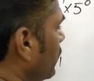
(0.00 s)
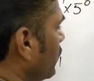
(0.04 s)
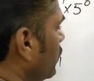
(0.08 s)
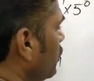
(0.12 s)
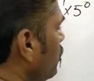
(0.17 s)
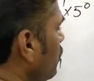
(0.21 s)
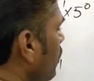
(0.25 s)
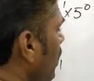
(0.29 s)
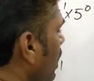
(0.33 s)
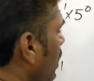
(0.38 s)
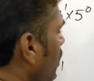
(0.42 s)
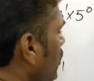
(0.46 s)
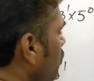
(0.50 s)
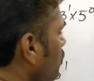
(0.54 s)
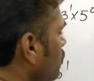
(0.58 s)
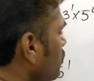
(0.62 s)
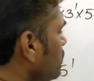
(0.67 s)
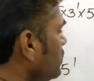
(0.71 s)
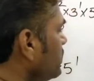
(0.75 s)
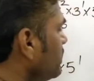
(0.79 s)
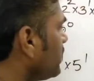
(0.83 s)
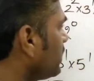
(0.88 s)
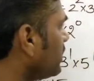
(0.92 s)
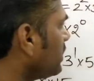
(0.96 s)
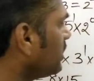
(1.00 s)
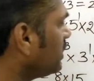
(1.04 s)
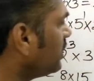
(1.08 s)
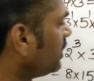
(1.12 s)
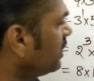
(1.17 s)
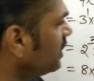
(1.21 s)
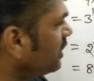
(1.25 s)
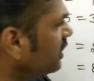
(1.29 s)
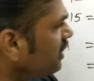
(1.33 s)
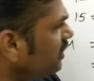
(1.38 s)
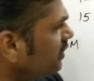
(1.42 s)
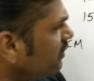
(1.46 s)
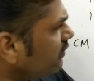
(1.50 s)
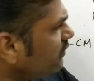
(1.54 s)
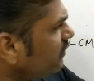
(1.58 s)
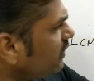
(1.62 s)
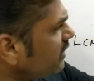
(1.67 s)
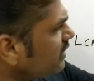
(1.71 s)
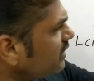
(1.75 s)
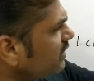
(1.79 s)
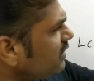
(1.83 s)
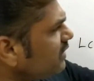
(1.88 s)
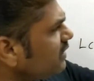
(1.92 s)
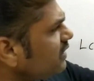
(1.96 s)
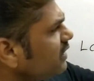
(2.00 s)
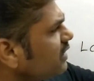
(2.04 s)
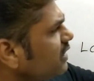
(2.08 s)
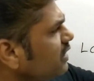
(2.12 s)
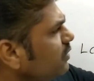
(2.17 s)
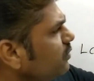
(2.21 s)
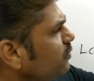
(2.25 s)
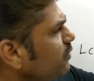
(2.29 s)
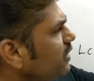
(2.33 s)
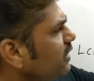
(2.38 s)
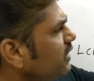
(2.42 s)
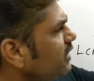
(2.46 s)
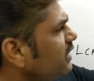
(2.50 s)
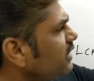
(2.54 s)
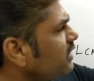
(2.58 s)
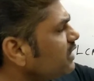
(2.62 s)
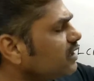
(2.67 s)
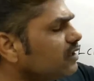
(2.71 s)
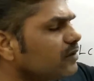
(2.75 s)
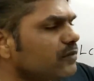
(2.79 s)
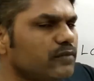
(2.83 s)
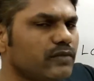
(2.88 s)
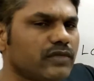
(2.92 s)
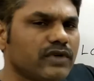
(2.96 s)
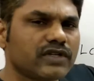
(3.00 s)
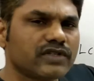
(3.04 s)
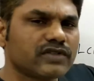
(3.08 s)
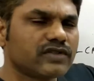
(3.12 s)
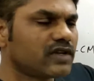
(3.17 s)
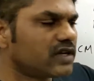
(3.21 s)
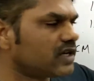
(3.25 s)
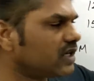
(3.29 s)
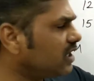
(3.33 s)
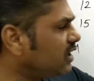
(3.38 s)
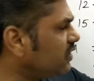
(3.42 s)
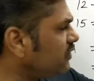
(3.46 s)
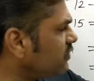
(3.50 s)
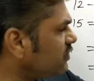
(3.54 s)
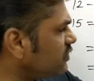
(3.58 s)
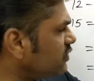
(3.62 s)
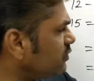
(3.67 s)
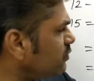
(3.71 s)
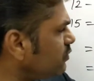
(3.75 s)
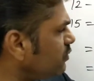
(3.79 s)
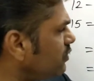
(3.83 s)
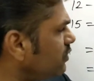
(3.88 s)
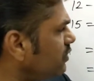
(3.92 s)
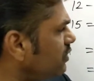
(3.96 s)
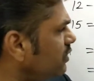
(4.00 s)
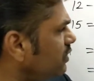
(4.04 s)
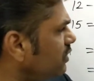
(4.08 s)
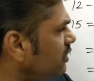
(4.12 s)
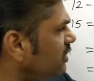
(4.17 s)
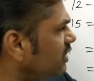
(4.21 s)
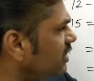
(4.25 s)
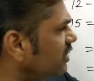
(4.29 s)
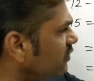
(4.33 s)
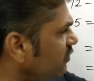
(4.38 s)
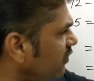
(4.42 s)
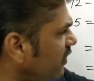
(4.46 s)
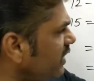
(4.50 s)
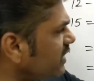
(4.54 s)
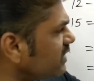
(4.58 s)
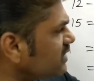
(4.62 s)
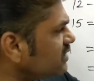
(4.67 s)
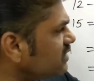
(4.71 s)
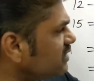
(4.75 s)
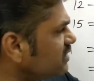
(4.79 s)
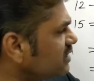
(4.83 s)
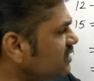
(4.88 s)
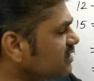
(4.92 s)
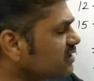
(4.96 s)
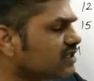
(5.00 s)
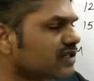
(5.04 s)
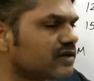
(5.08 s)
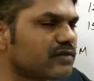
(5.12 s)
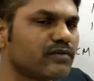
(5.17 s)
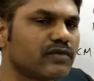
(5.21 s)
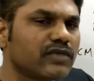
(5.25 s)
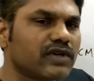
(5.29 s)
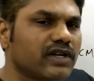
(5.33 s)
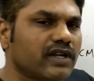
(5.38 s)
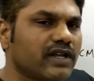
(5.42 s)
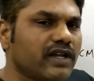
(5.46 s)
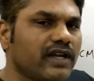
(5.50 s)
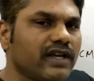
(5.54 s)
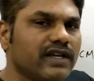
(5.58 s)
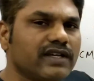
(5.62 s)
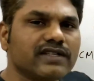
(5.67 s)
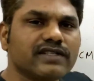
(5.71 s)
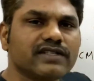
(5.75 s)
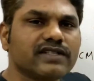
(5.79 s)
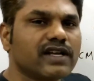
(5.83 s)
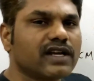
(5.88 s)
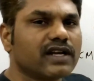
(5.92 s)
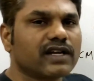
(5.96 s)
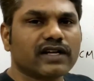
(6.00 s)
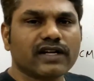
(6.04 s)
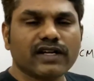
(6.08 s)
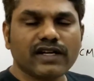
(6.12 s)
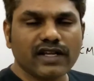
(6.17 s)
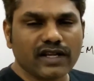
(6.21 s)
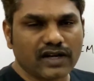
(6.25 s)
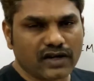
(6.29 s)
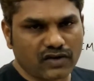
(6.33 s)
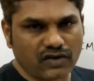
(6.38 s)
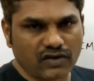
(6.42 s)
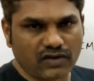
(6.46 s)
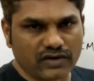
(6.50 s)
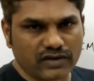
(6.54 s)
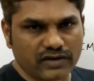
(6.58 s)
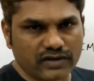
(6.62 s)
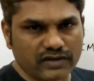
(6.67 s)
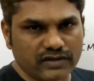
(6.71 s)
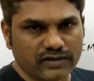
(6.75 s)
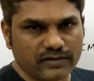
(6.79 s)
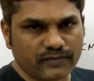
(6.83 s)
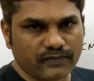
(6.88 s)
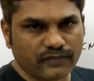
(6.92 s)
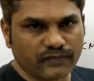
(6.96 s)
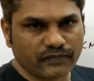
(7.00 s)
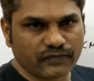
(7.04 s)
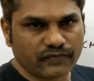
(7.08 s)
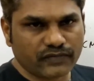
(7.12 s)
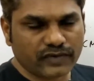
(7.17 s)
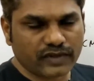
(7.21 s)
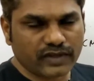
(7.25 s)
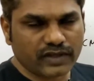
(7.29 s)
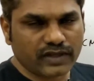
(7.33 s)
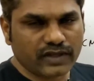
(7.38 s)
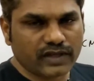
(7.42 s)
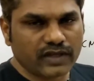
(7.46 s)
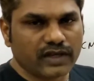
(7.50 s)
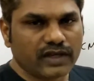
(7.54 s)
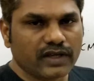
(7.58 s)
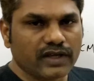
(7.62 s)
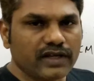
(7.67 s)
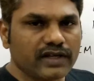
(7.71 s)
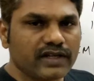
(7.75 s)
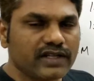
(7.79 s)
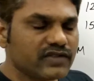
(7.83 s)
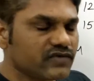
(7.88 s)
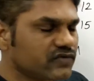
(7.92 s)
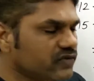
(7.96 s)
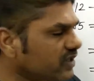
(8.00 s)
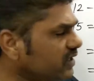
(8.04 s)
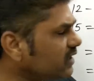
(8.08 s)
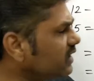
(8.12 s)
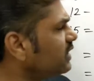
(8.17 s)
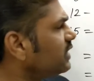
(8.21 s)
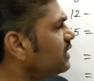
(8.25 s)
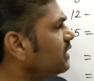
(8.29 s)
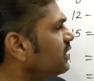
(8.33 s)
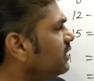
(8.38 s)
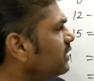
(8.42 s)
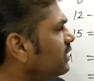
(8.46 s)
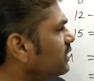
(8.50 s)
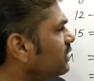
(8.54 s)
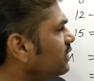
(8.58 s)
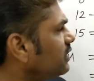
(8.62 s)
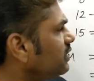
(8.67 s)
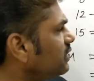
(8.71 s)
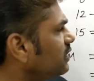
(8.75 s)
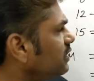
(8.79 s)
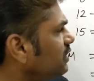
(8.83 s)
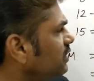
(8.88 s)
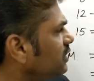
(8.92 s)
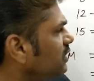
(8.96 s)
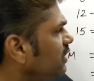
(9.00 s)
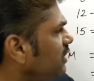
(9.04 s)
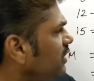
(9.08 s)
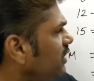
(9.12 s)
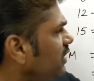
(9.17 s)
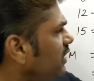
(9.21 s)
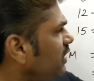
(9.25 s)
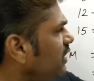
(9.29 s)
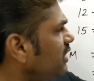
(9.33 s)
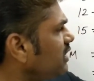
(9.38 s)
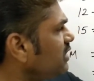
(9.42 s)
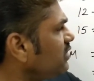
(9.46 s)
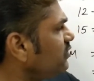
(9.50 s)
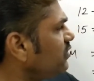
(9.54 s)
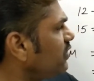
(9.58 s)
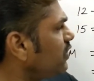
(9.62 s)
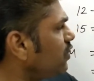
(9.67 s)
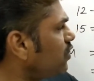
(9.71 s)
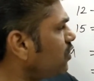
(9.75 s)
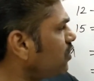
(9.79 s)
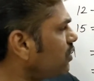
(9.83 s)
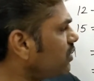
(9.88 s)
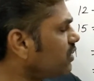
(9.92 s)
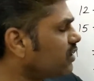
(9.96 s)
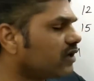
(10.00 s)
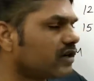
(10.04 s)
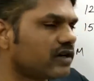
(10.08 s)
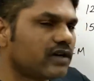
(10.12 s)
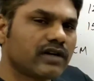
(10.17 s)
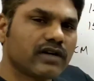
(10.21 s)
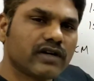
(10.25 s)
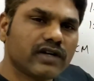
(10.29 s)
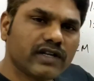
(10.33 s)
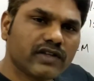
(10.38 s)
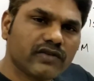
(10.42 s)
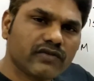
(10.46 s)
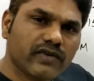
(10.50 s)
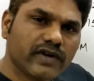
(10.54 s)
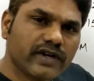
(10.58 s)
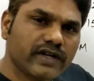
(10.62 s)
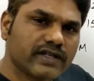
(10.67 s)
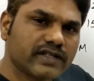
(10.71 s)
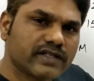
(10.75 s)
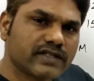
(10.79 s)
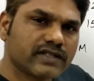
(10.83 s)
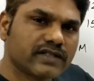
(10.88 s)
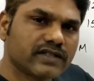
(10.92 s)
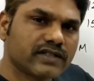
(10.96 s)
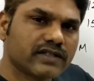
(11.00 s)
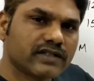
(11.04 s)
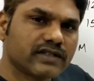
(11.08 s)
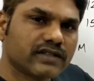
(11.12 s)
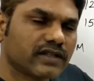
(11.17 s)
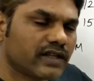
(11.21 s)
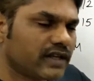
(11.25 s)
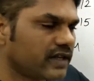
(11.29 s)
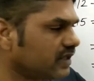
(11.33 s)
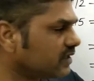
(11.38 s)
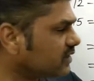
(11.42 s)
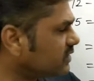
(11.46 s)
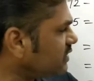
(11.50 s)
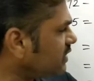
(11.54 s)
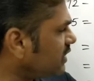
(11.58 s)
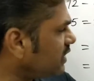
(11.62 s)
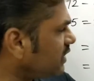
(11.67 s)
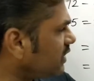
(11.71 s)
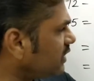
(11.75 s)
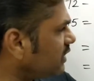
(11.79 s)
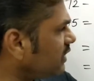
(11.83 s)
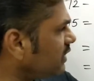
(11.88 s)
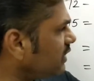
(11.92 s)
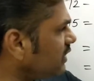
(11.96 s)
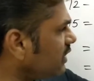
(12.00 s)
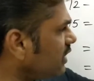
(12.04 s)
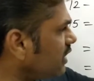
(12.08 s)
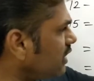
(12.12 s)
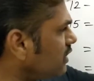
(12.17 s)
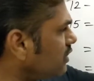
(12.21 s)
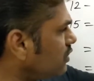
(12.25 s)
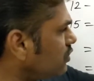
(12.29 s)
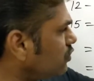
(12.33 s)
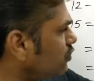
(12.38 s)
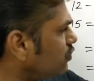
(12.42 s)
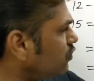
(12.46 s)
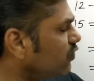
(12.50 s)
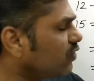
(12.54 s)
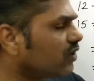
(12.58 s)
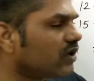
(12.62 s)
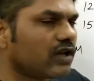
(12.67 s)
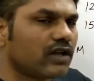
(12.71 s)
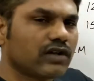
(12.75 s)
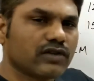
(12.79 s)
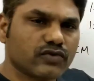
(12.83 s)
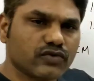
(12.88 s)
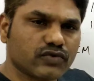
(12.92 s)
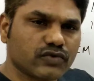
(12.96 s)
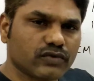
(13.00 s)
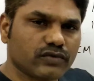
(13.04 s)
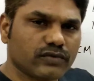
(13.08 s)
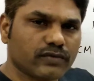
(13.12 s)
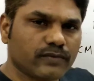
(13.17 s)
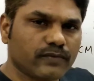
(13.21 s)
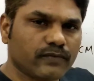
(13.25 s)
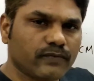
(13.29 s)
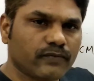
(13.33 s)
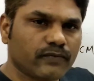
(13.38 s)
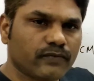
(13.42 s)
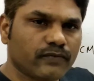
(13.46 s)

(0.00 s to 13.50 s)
you have to check whether the remaining numbers are divisible, divides this number exactly or not. It is very clear, 8 will not divides exactly and 12 also.